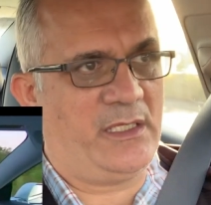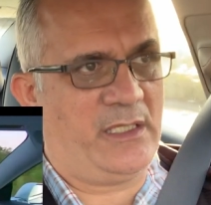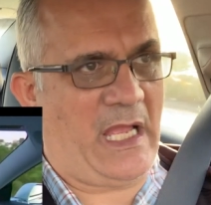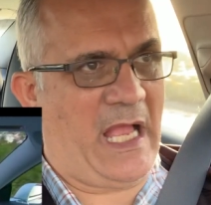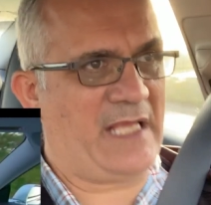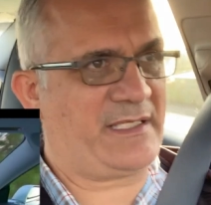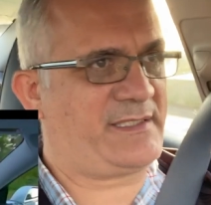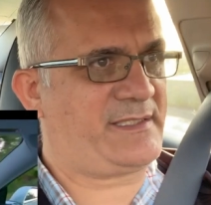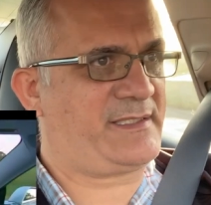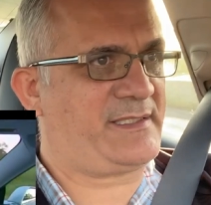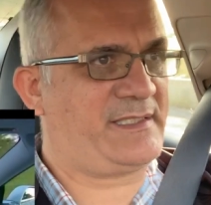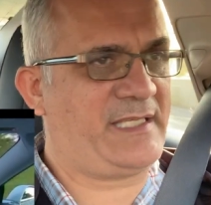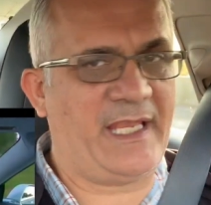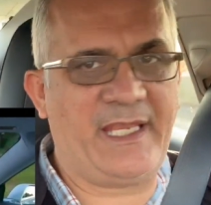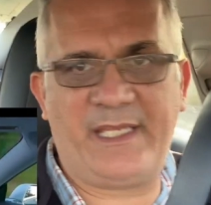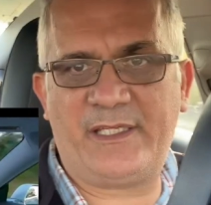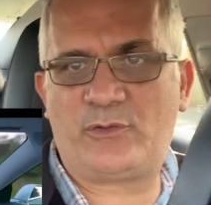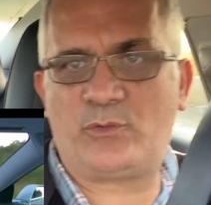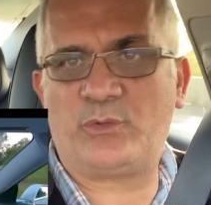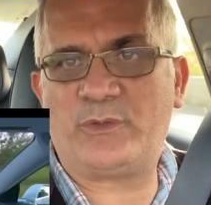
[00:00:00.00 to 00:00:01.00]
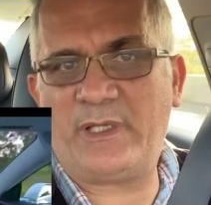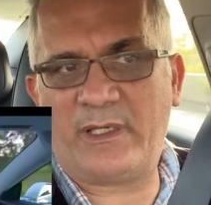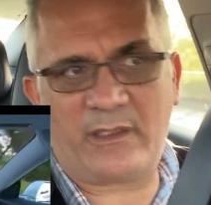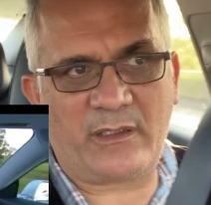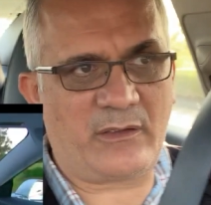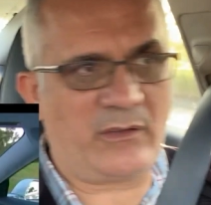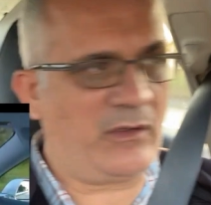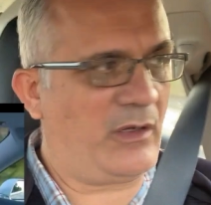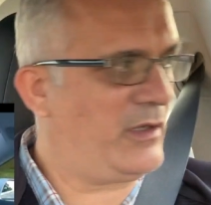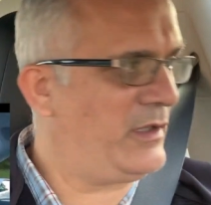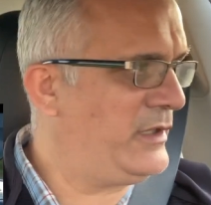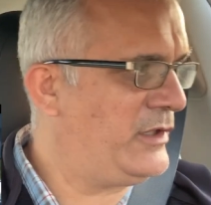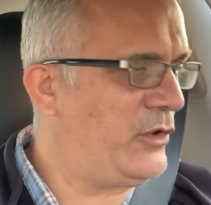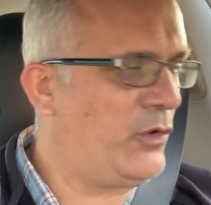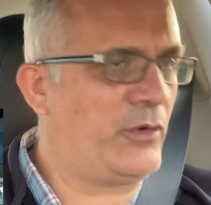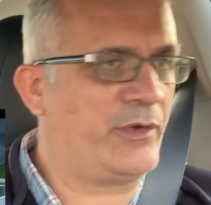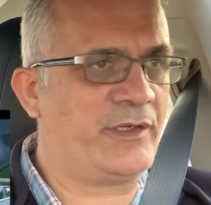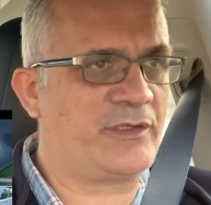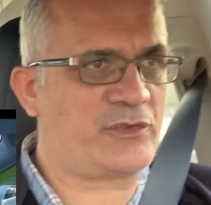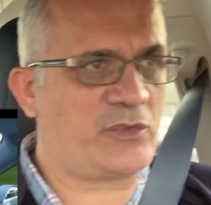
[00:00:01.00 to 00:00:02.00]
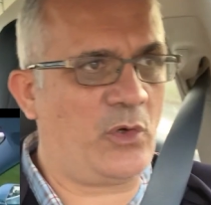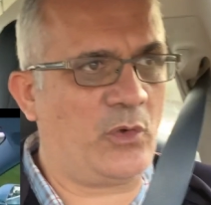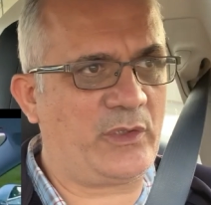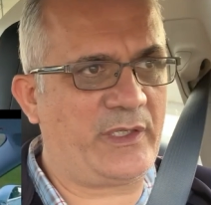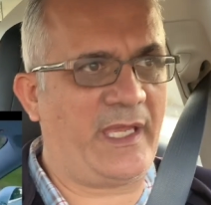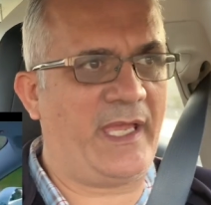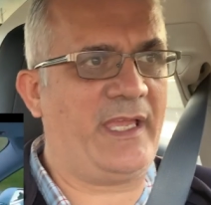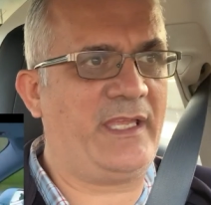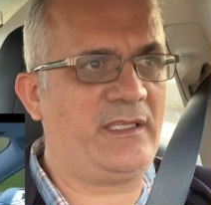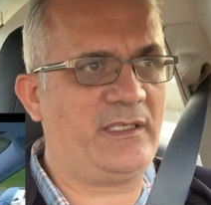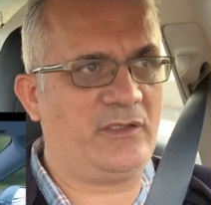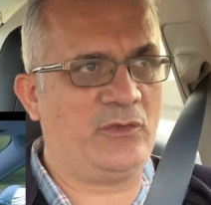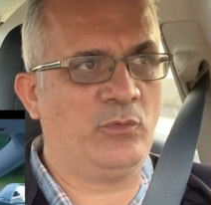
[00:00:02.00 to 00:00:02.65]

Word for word: uh, say to their uh, owners, okay,